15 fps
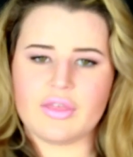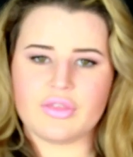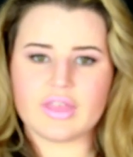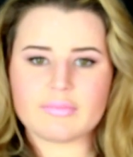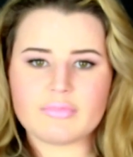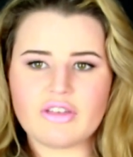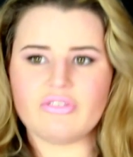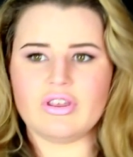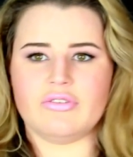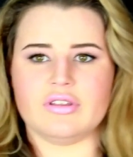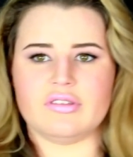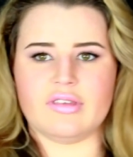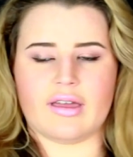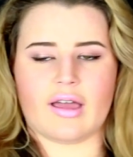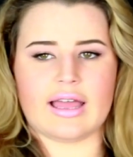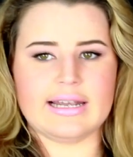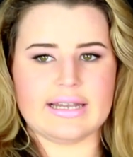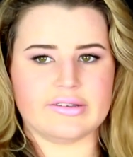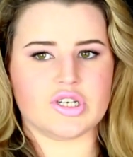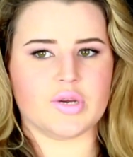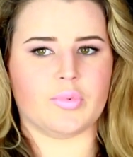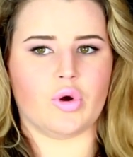I think my favorite thing I
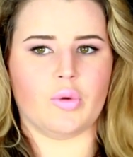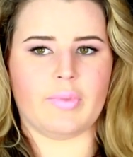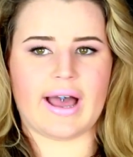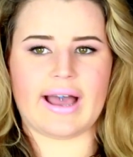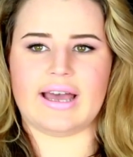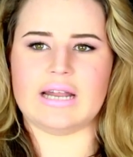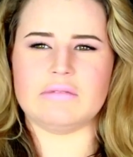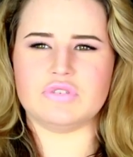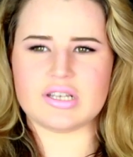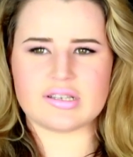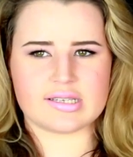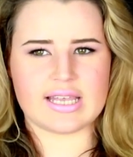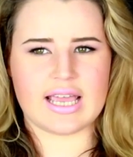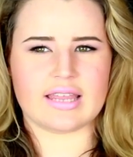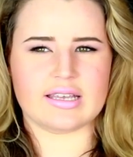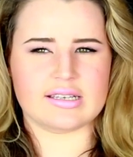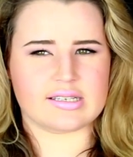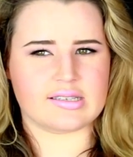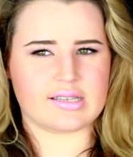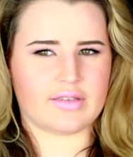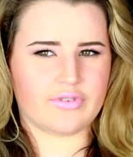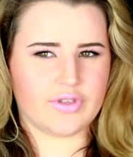literally brought back, and I'm just saying this
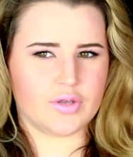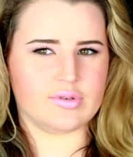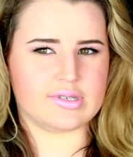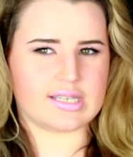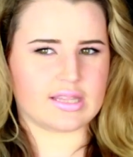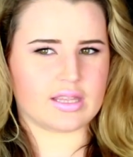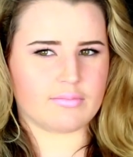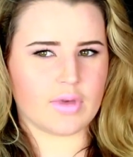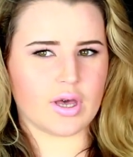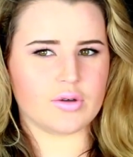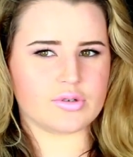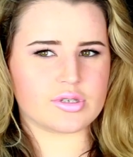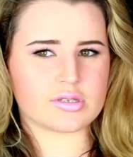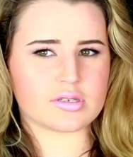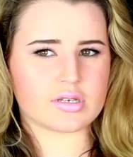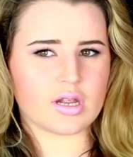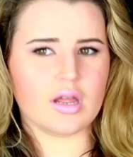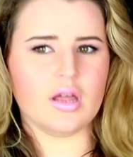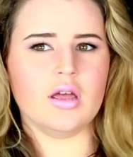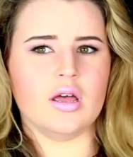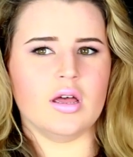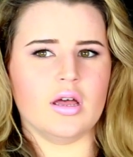because I've used it the most,
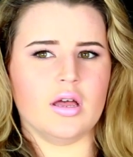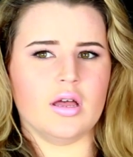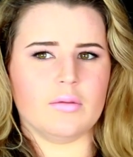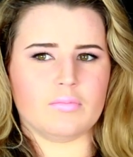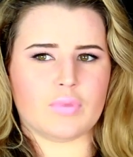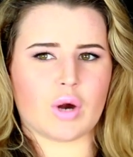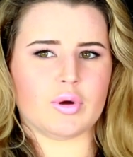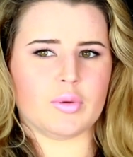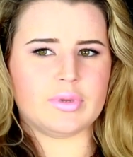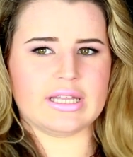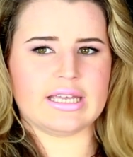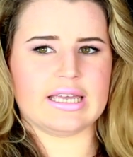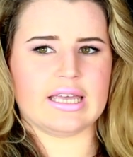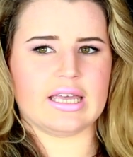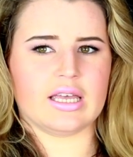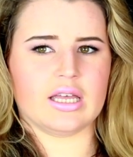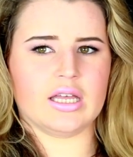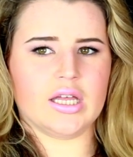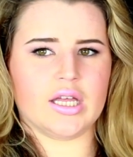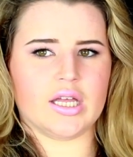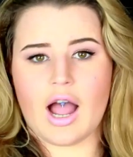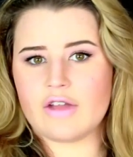probably,
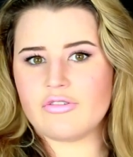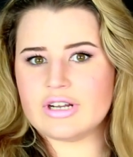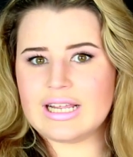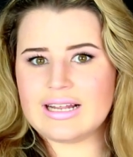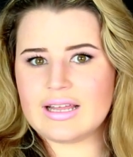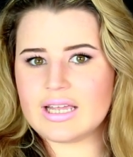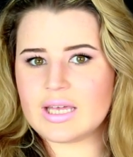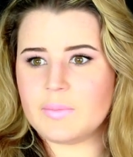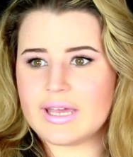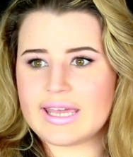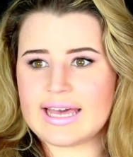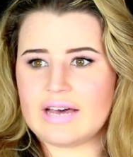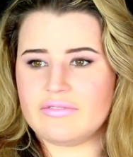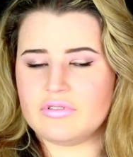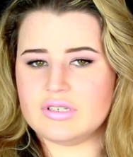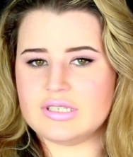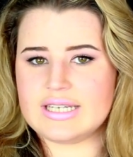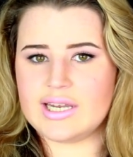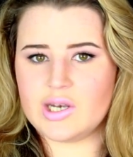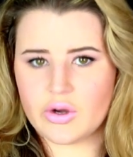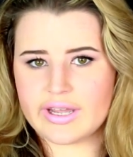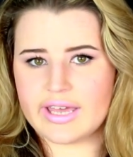I really like my Kat Von
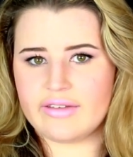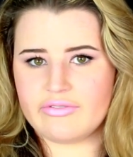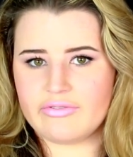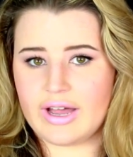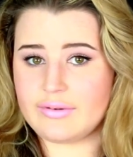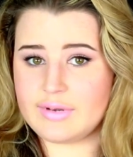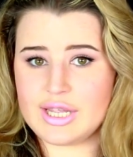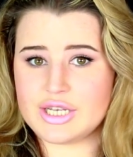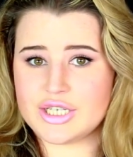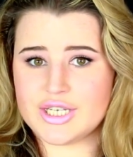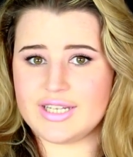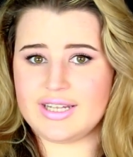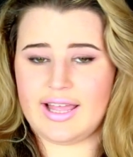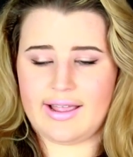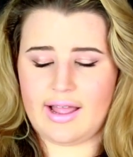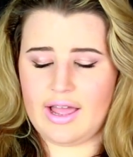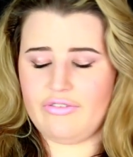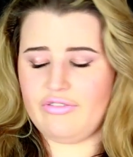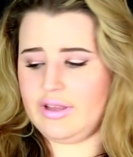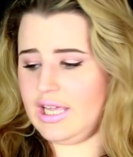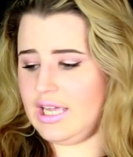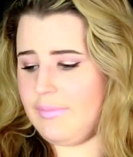D Locket foundation. Like, I
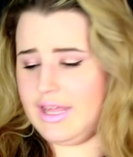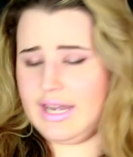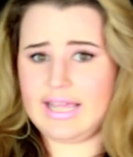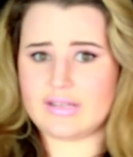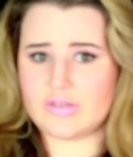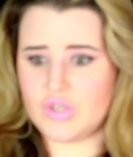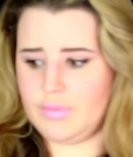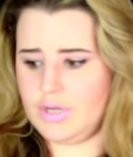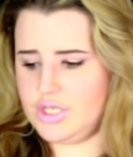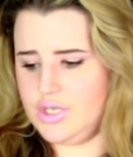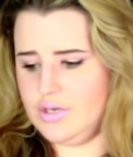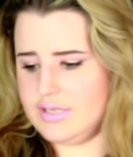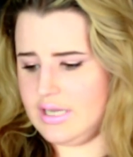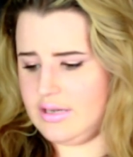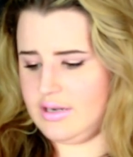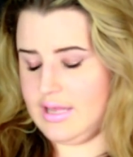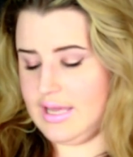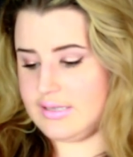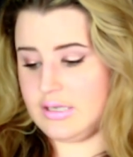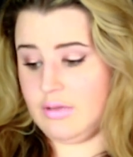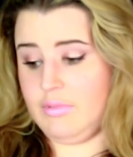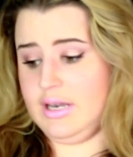feel like I'm gonna get so much use out of
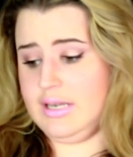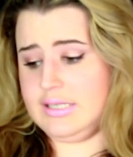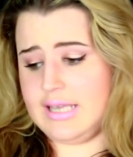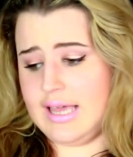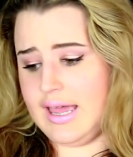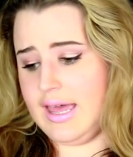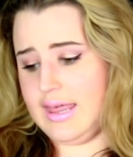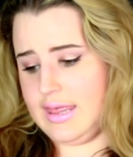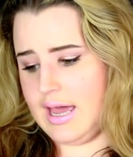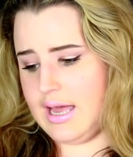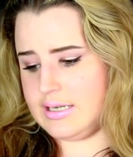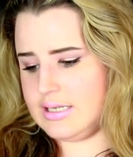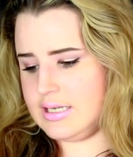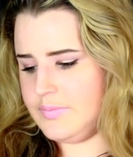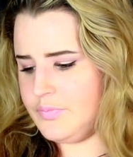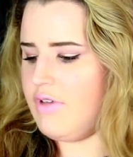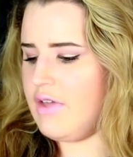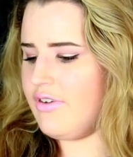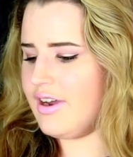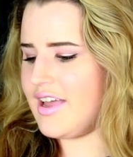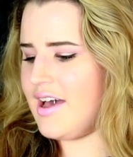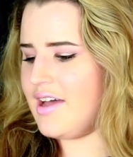that, so I'm gonna say that.
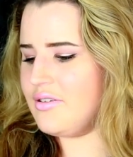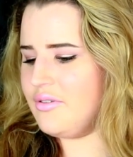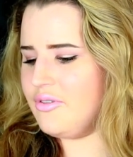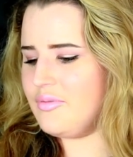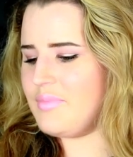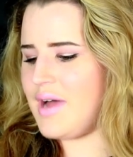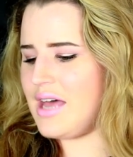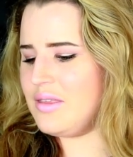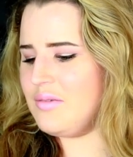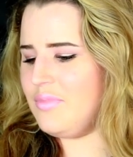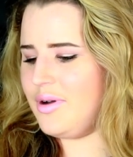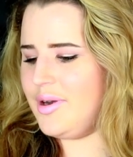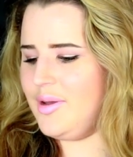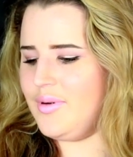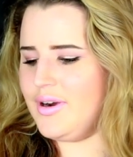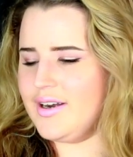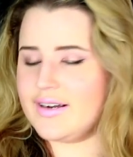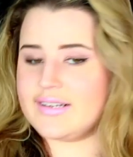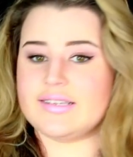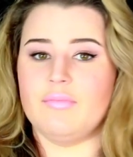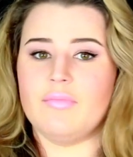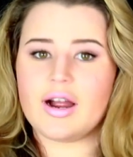Favorite candle from Bath & Body
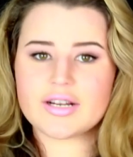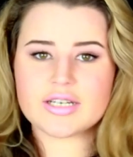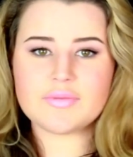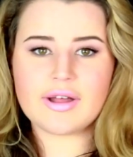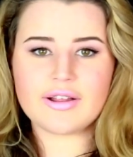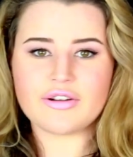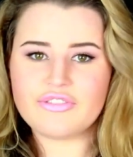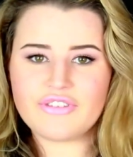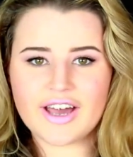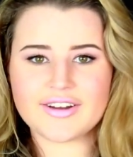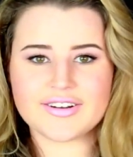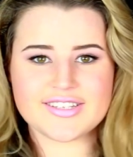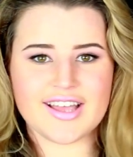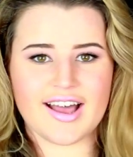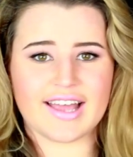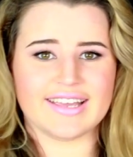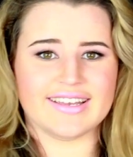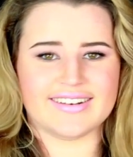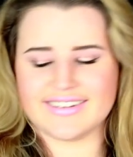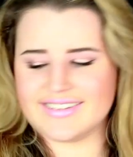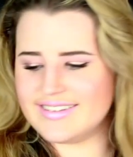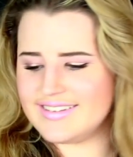Works? Marshmallow Fireside.